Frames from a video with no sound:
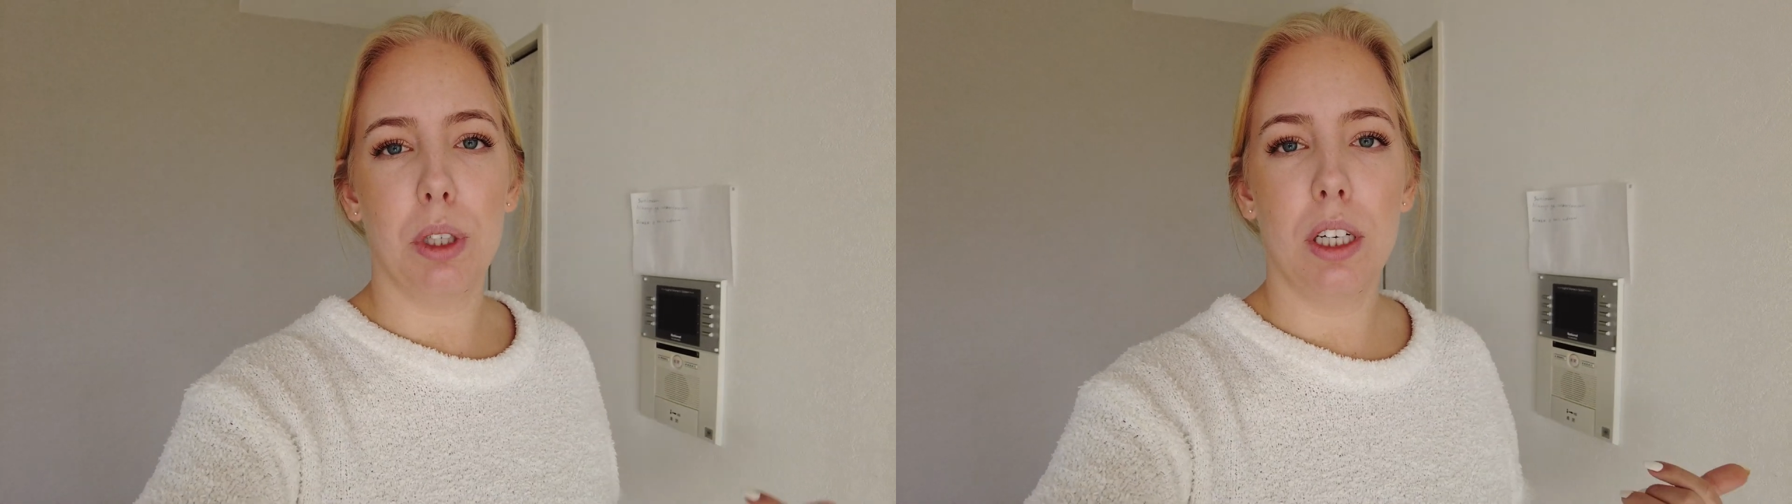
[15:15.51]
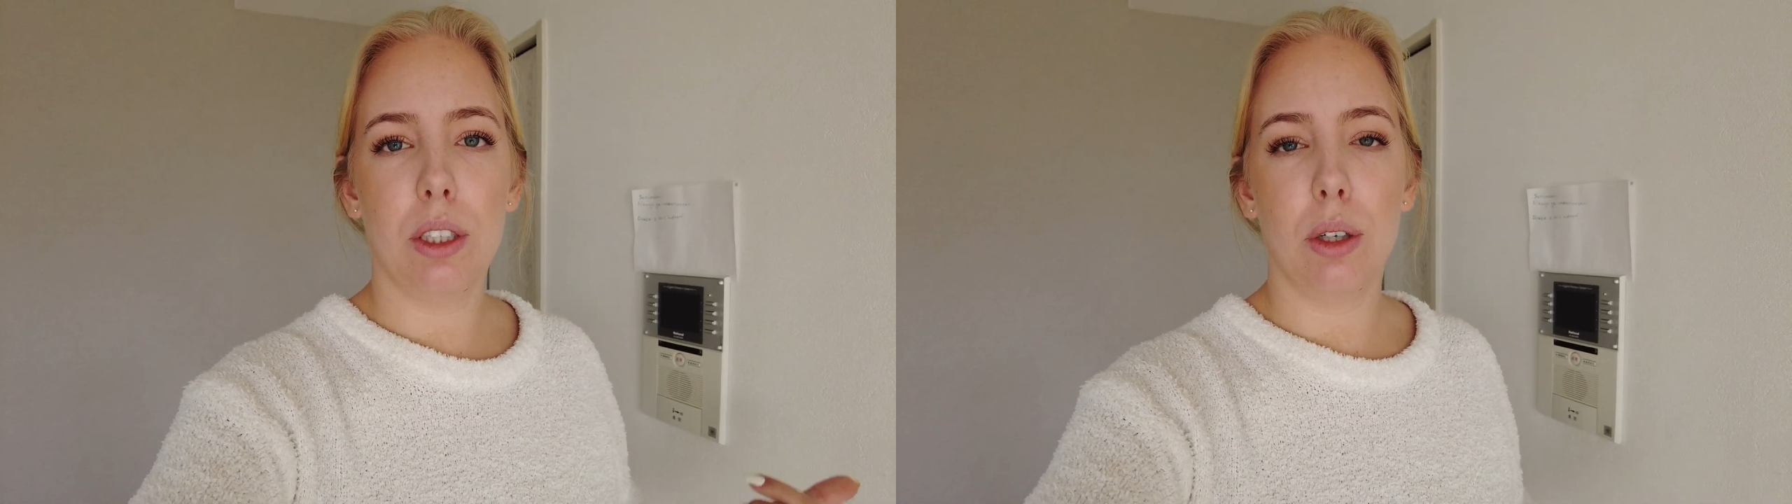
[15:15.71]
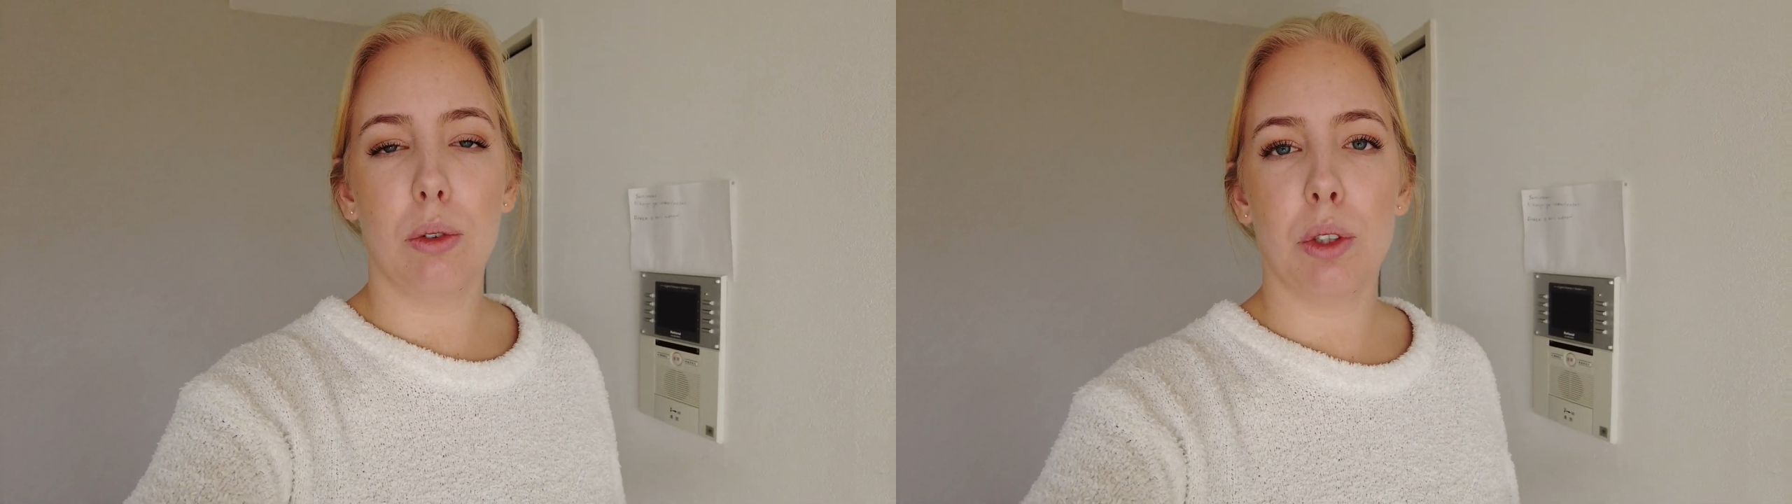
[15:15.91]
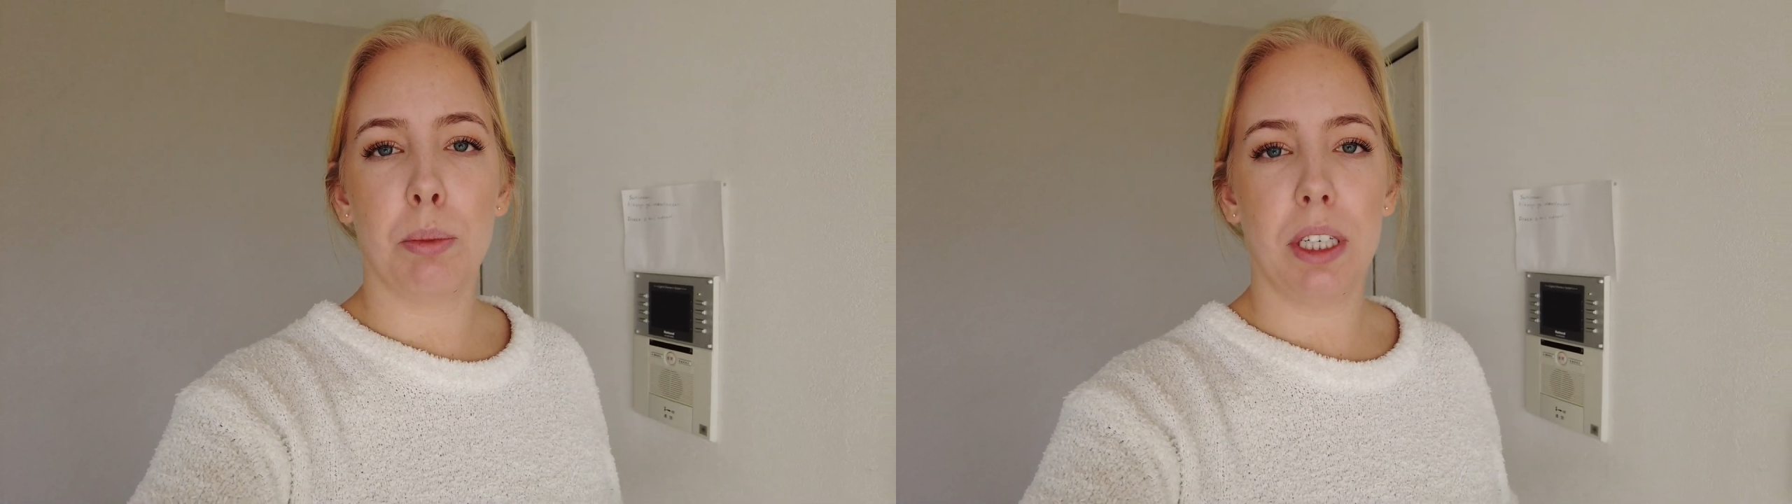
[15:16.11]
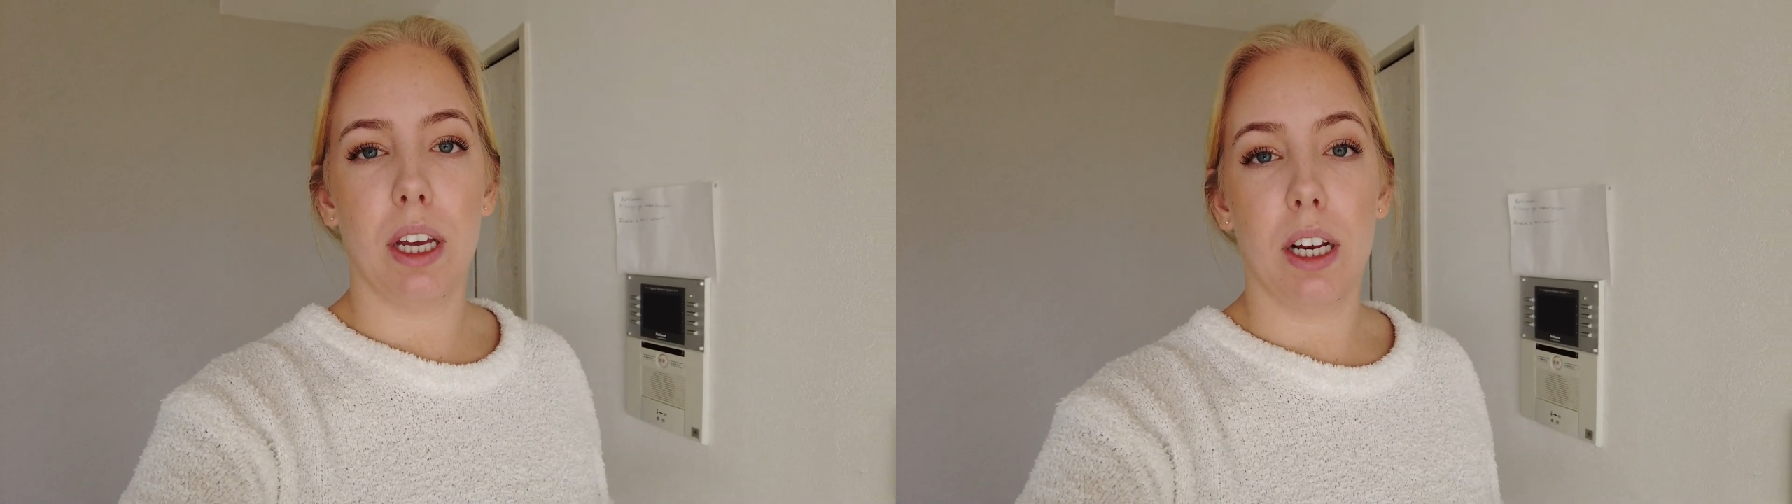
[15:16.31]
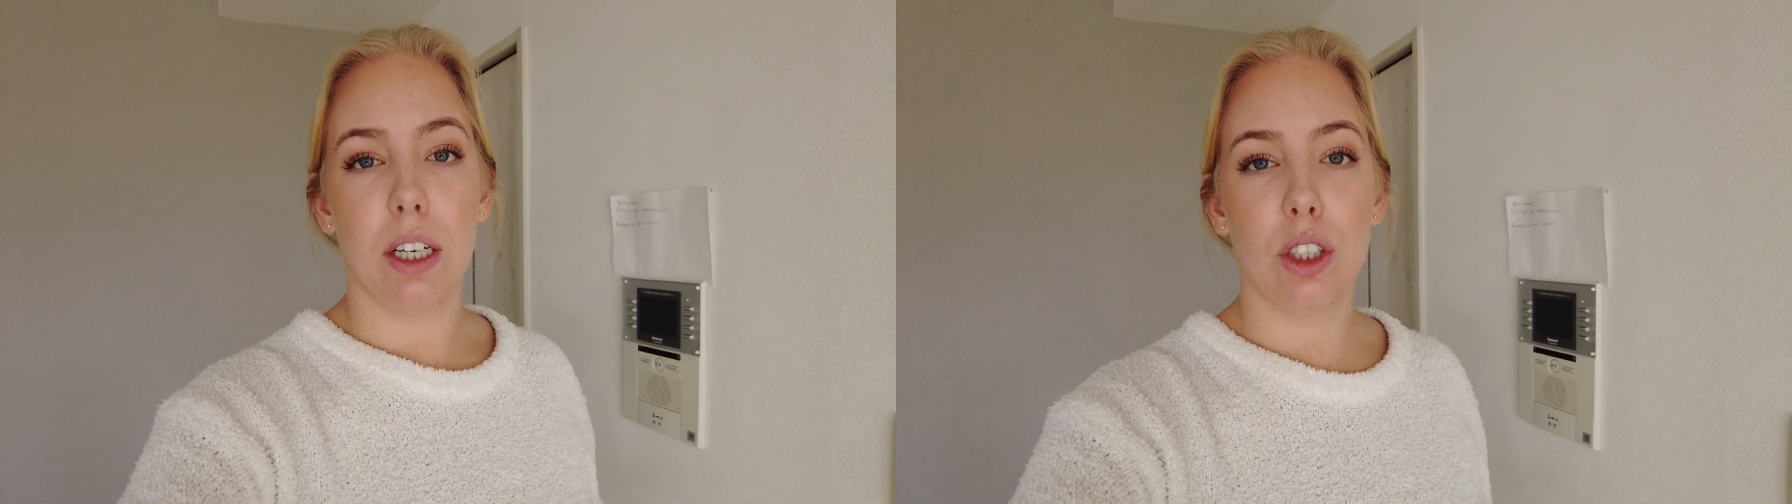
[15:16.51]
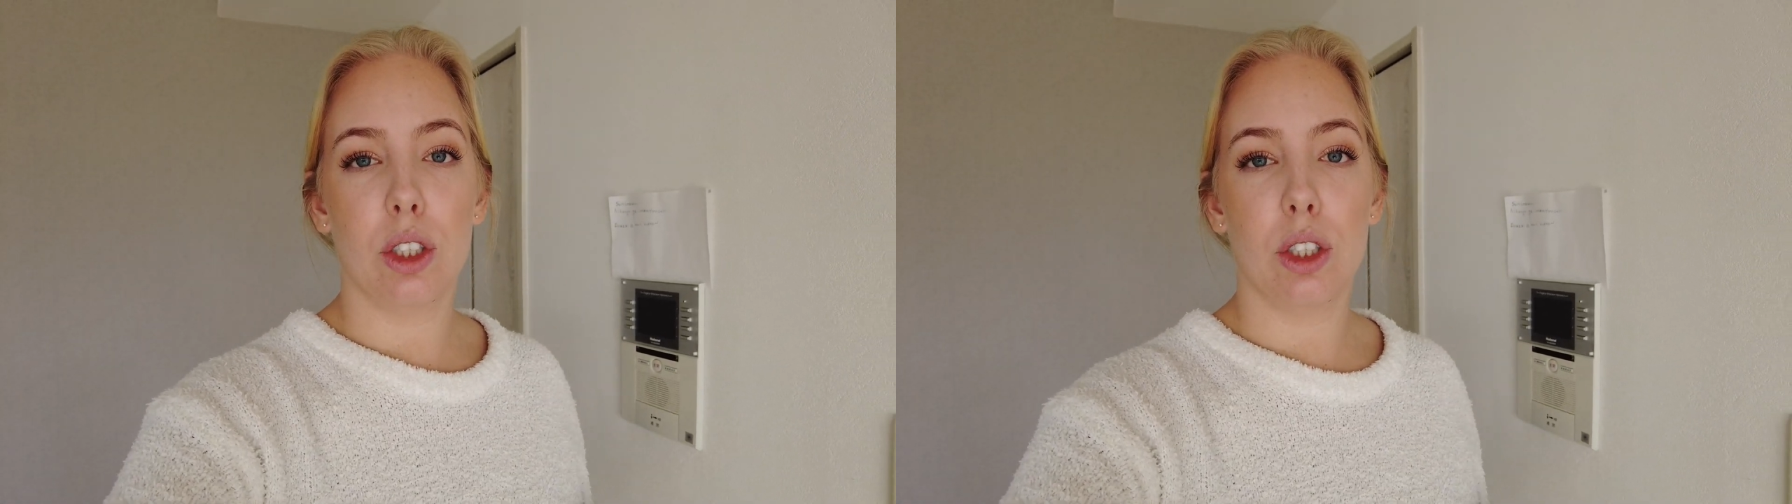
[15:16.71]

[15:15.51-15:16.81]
they don't speak English,